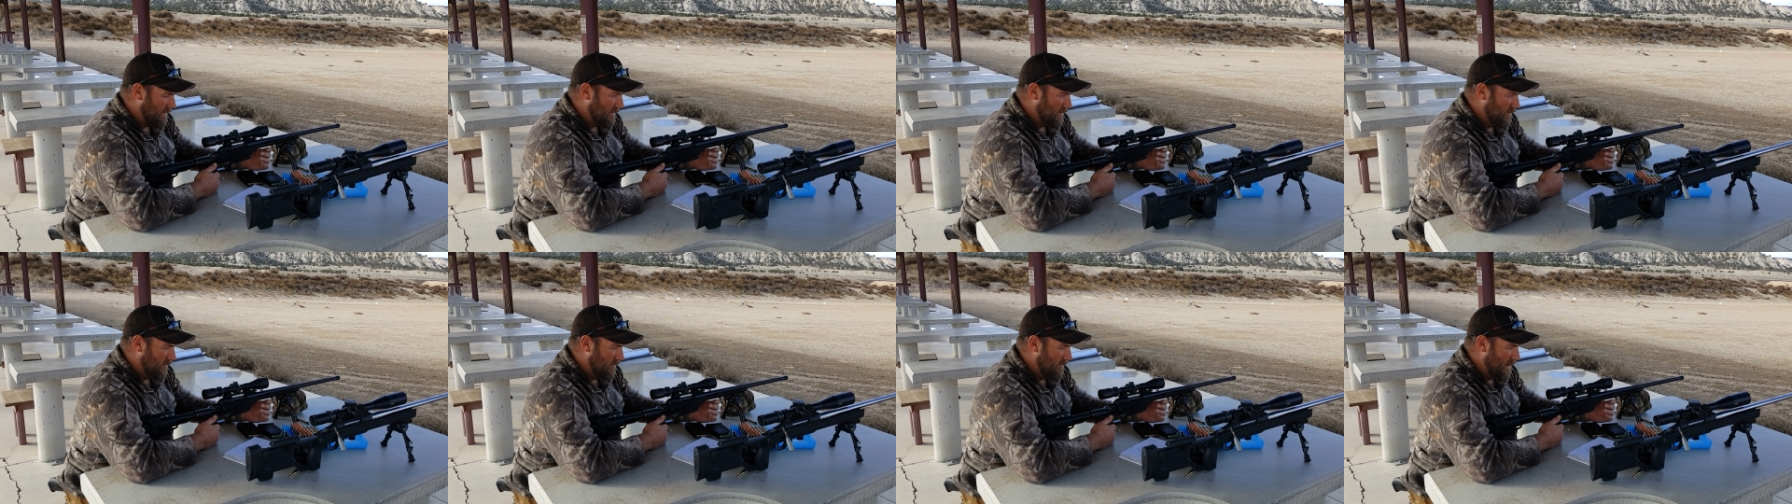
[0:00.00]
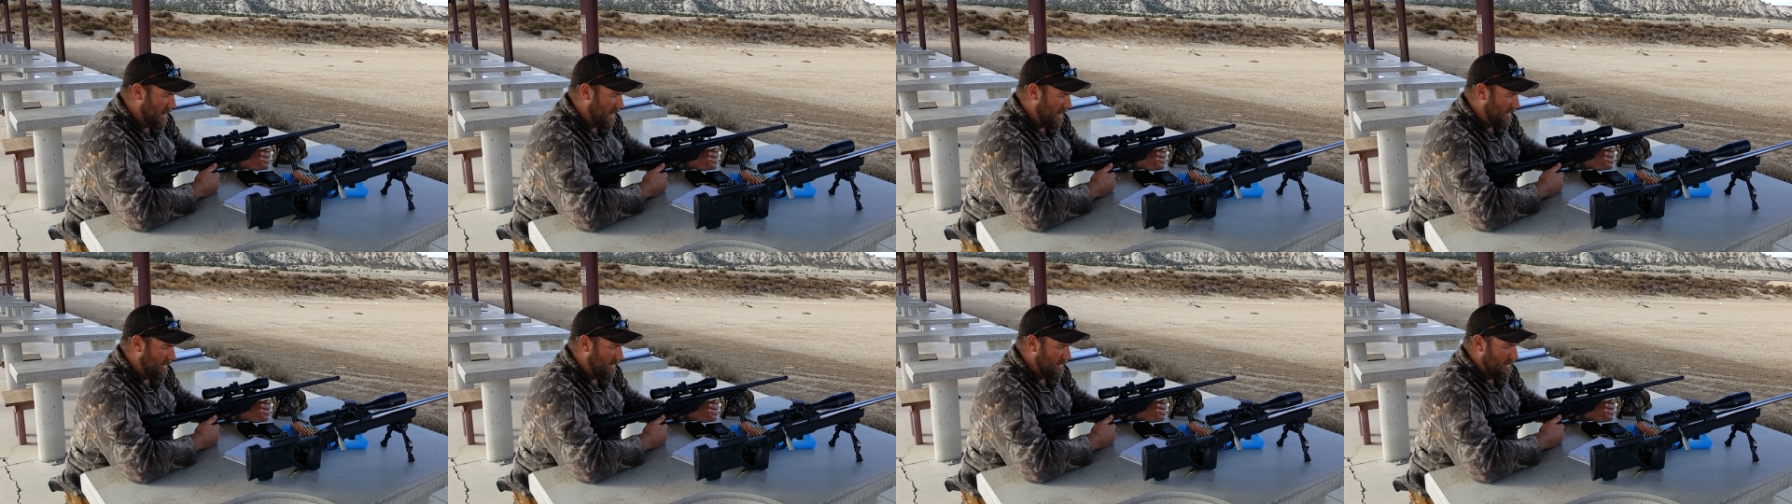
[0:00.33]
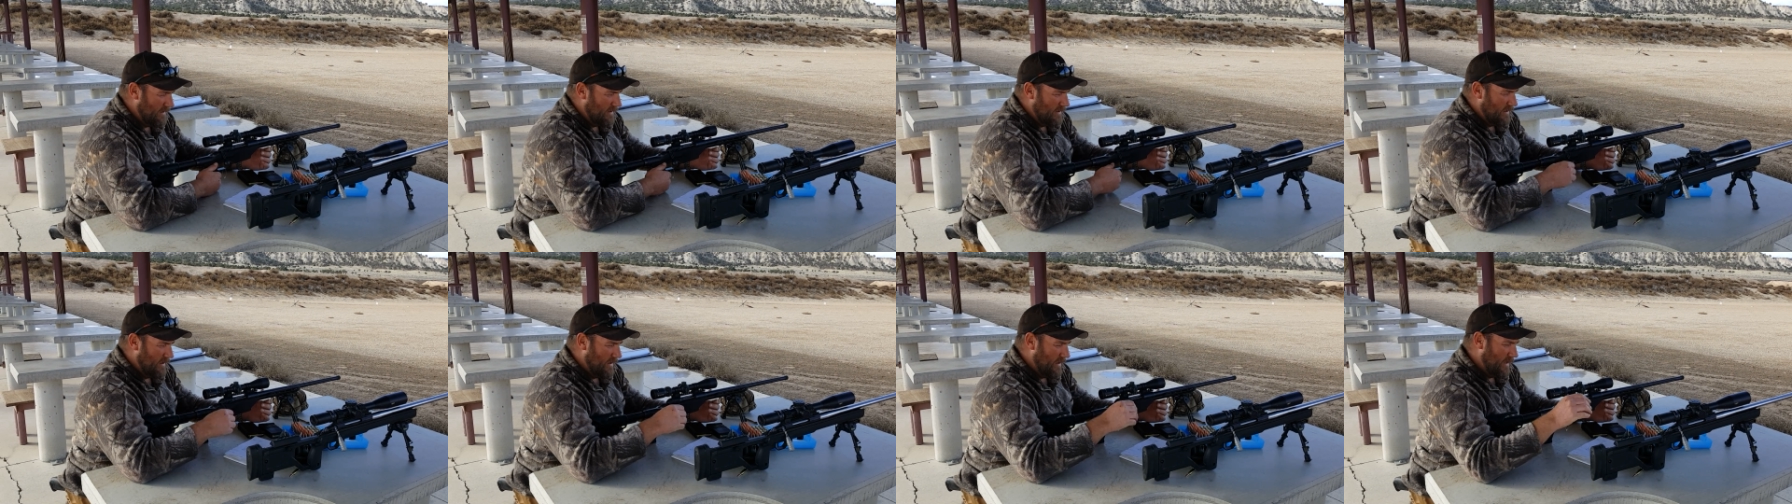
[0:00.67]
it too bad.
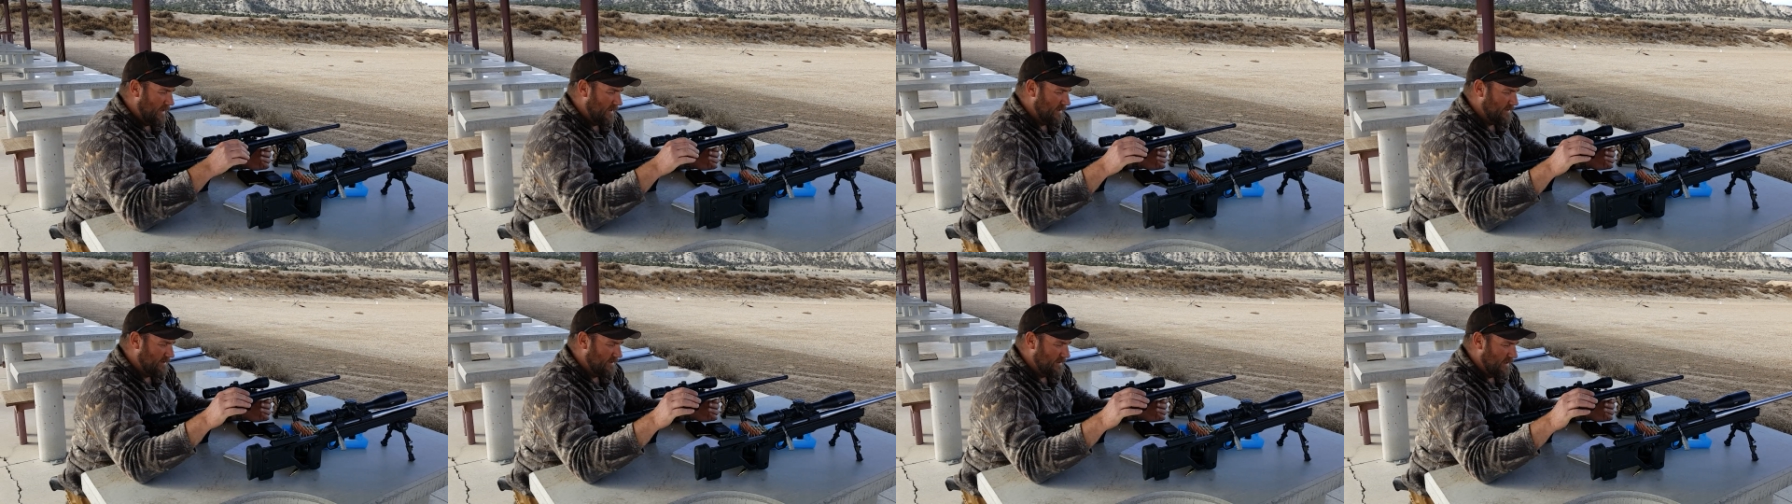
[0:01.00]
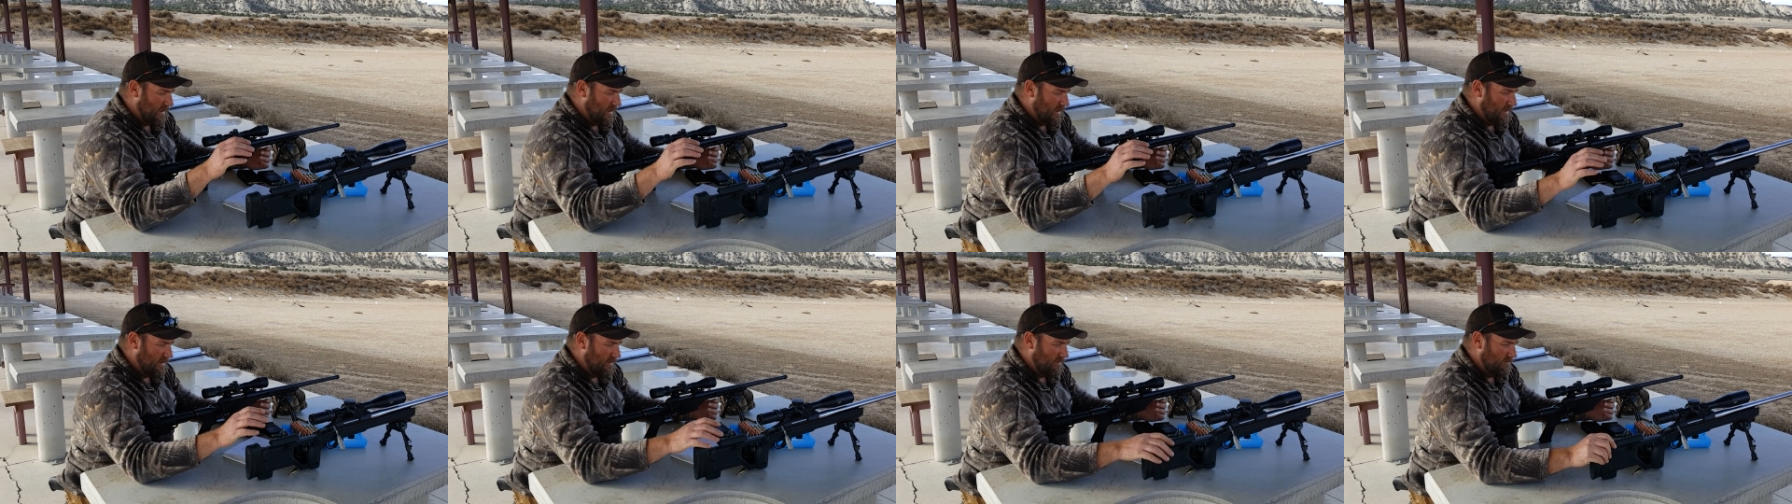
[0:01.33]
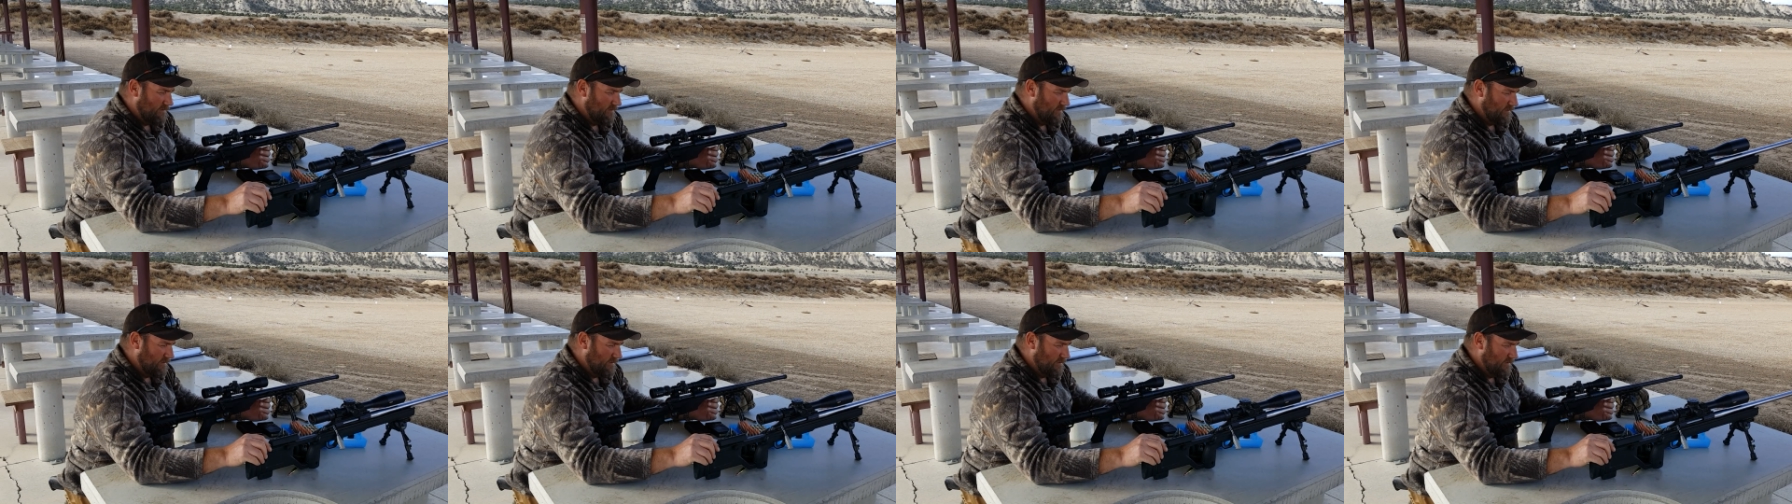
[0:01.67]
It's
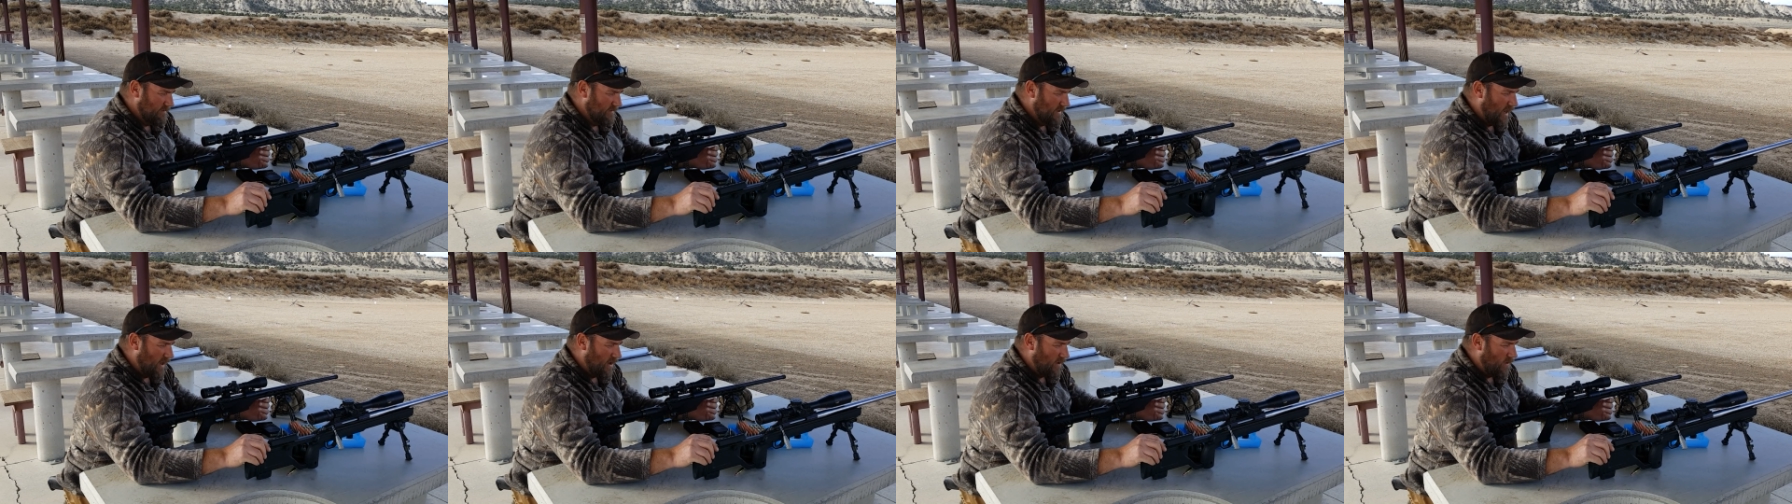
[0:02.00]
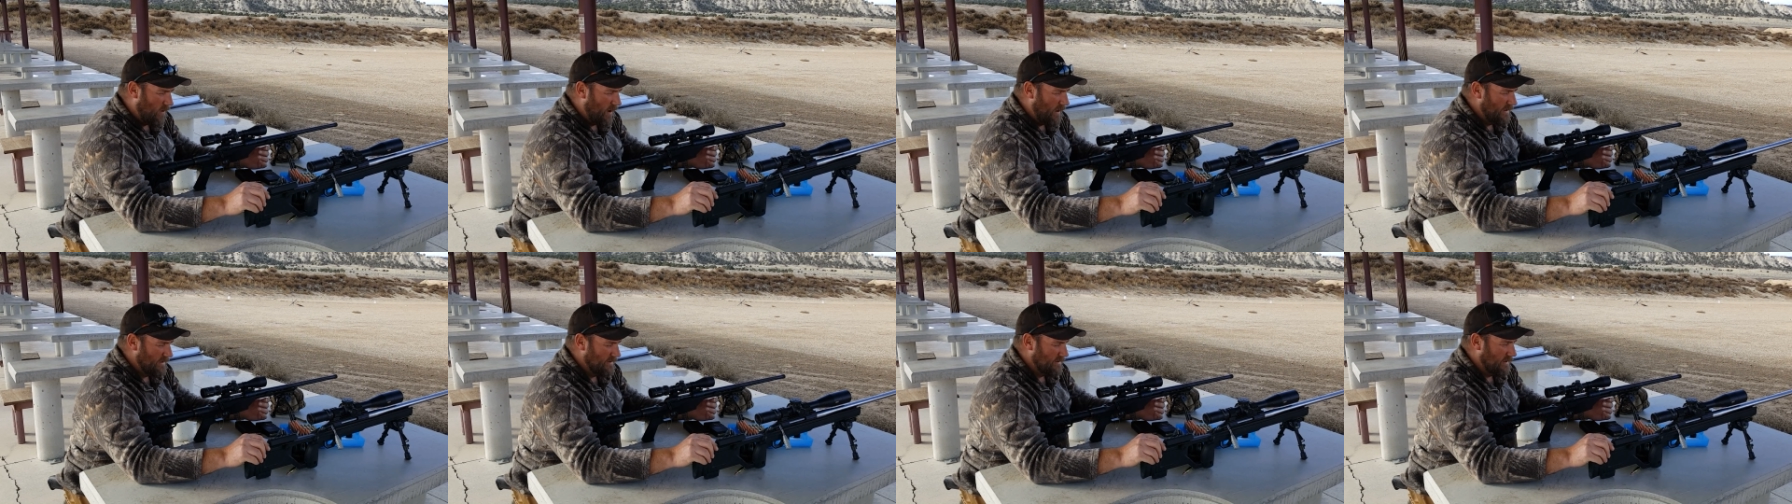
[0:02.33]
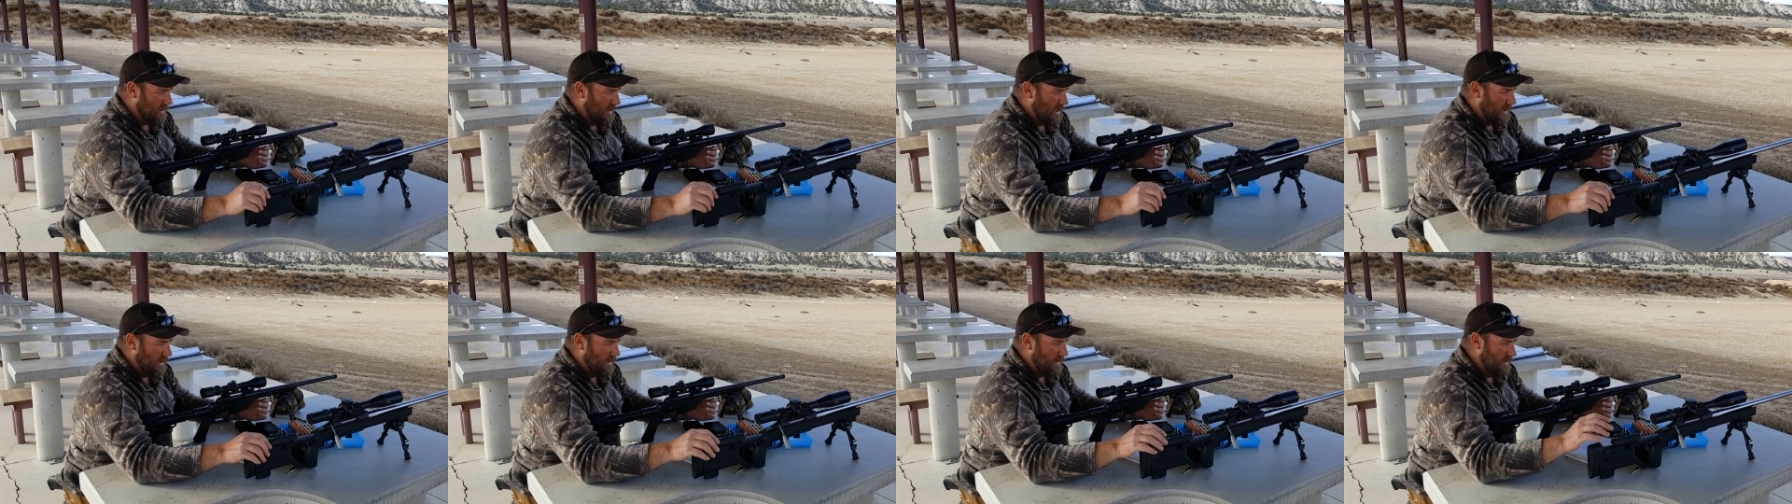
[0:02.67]
not quite as
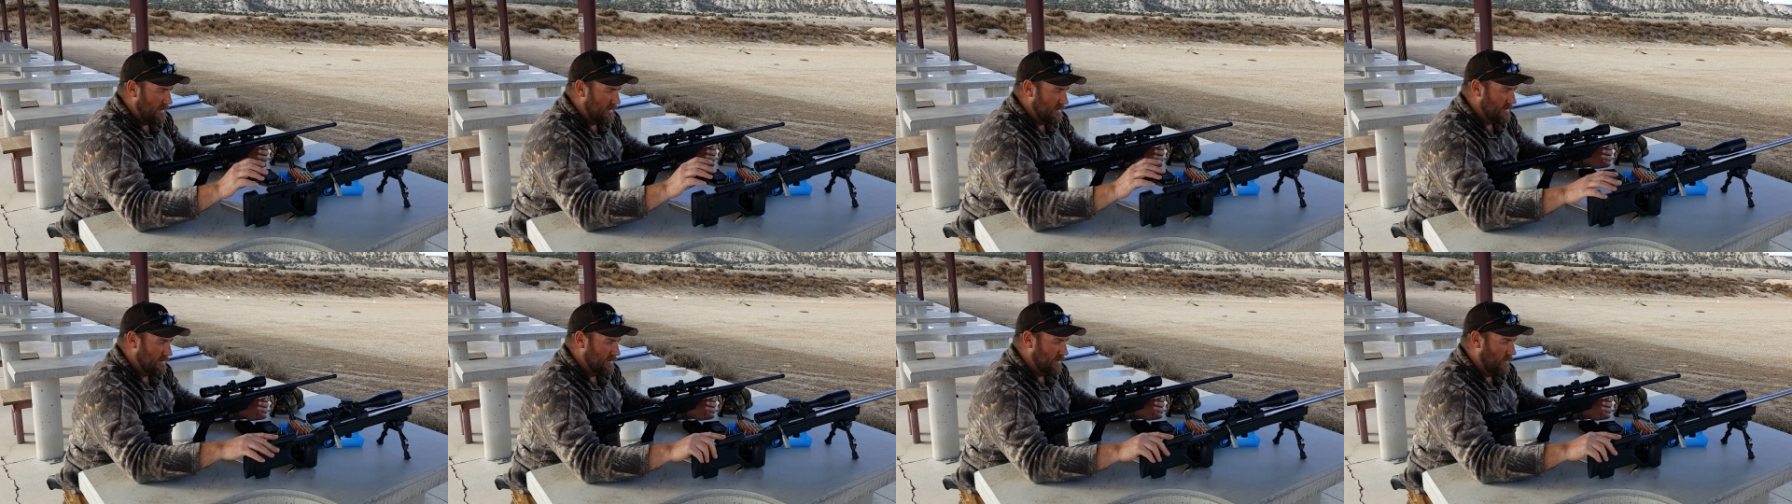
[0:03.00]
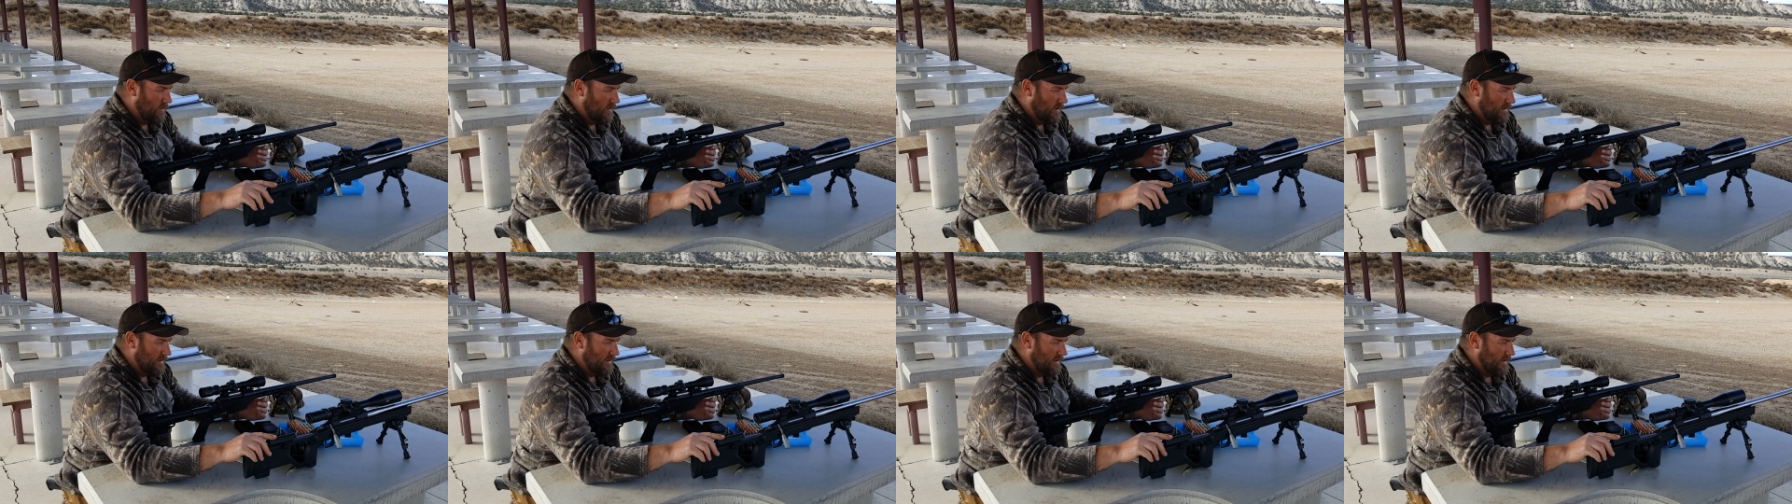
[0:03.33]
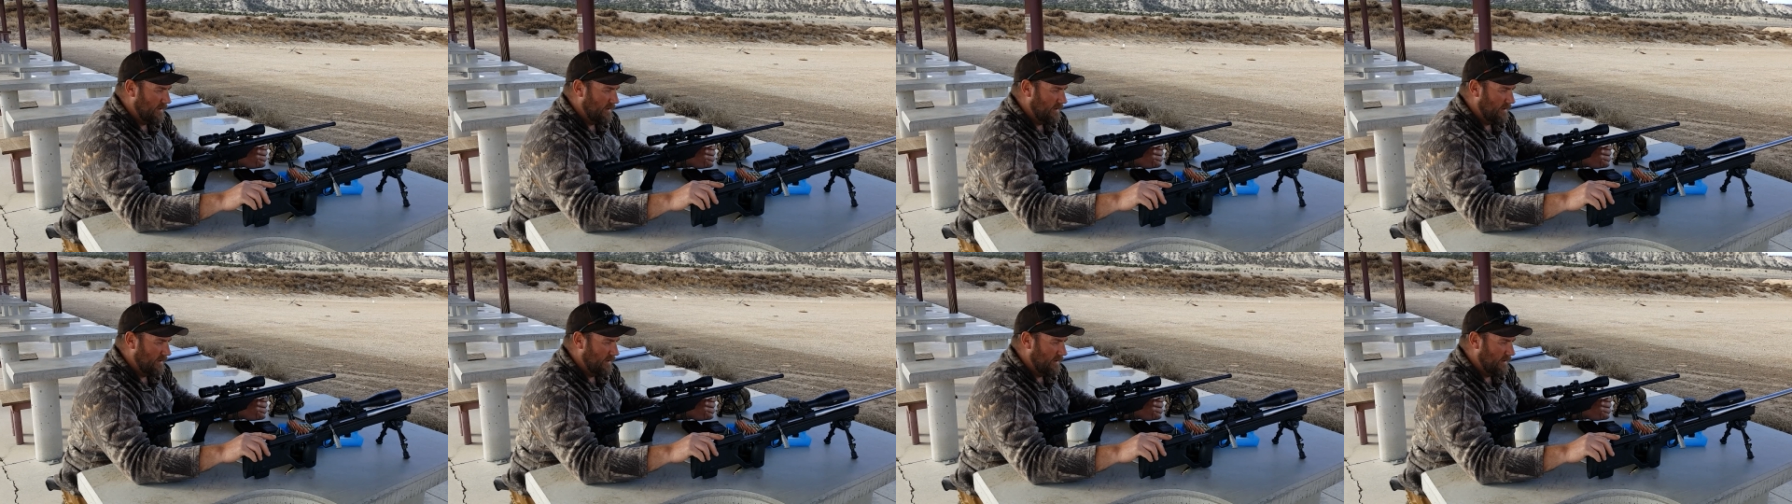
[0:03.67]
light as the one